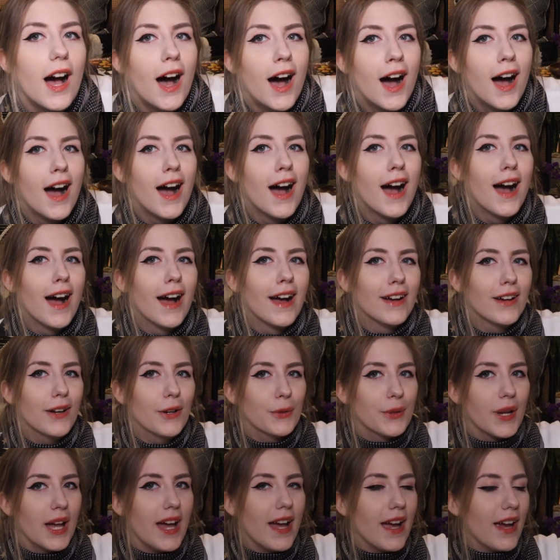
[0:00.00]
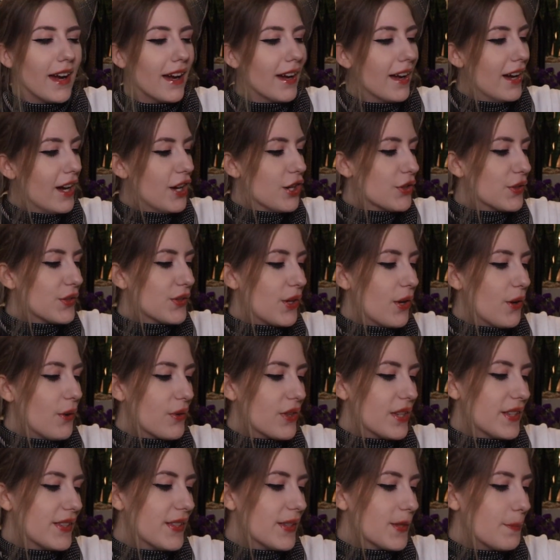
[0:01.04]
Okay, so
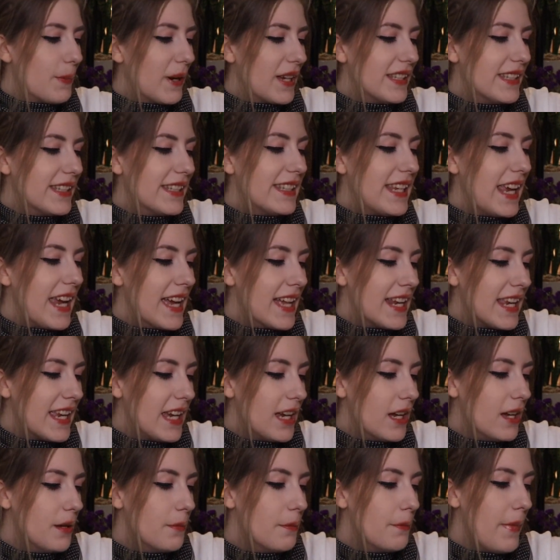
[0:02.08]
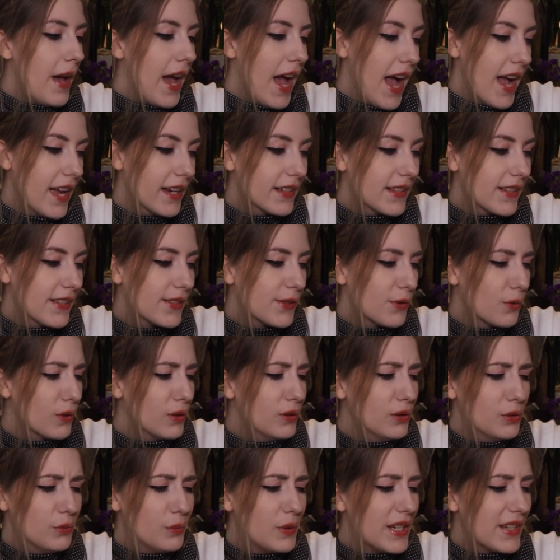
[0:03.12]
this is by Danny Max or
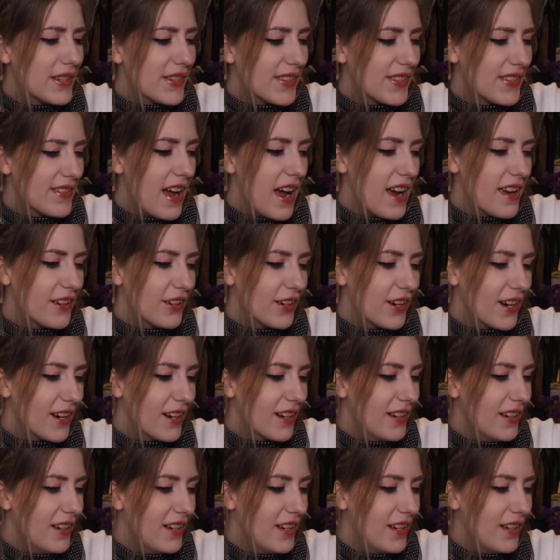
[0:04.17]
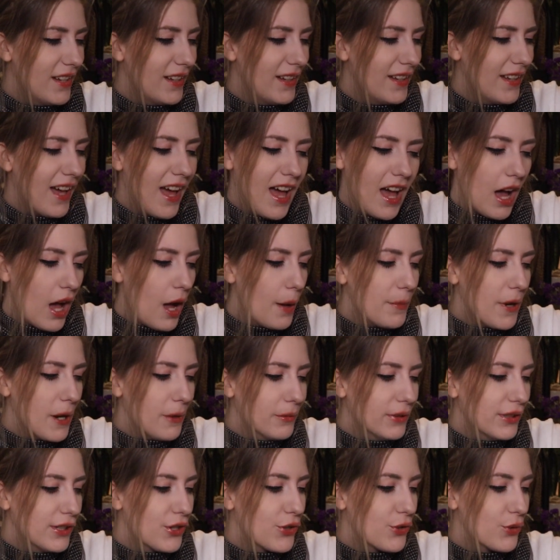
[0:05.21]
Louise Snyder. I'm not
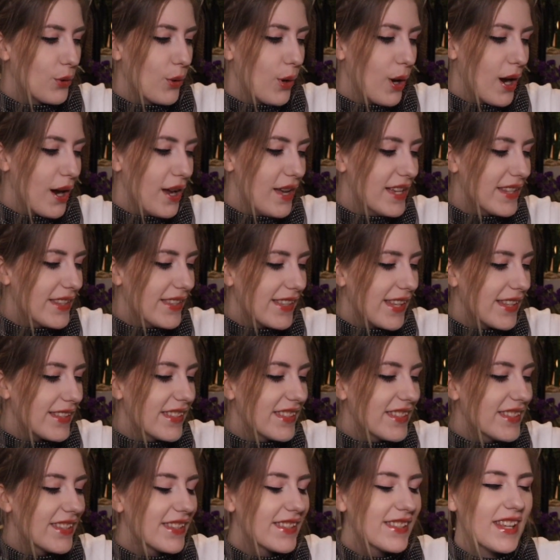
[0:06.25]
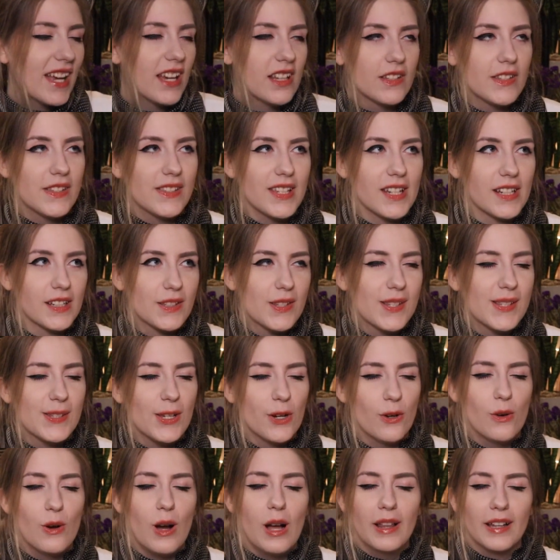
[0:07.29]
really sure. It says it's a size 6,
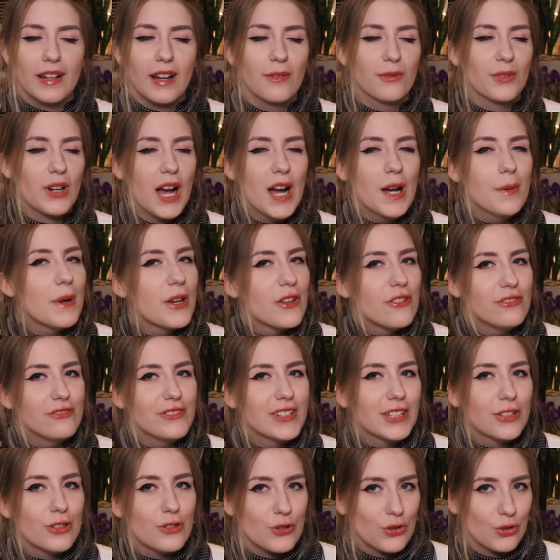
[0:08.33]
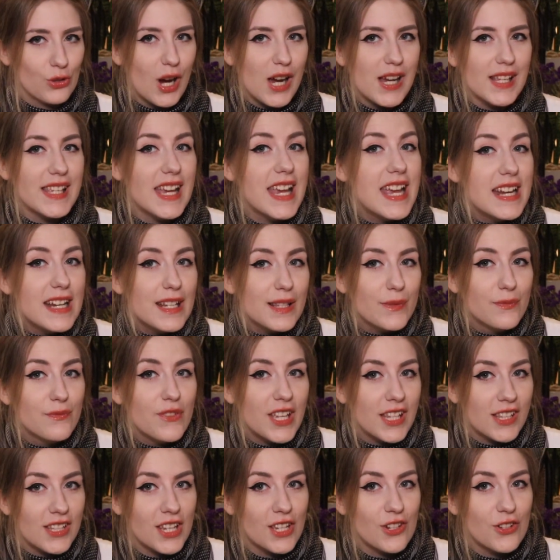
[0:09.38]
so like I've got my fingers crossed, and it's
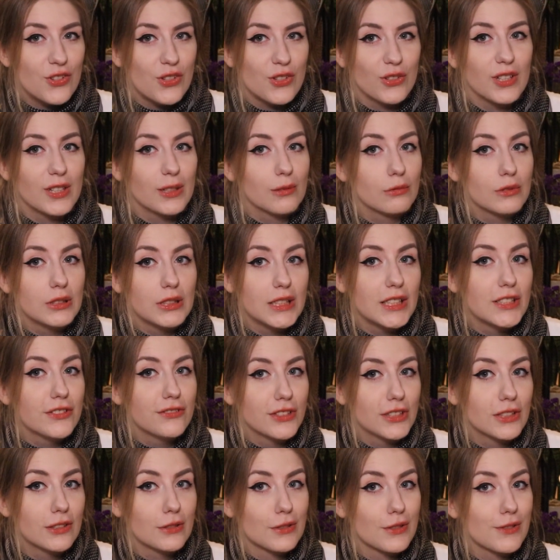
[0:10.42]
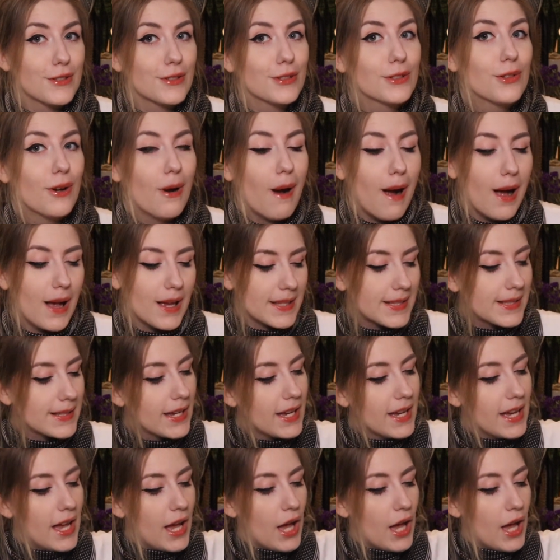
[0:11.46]
vintage, so like really fingers are crossed.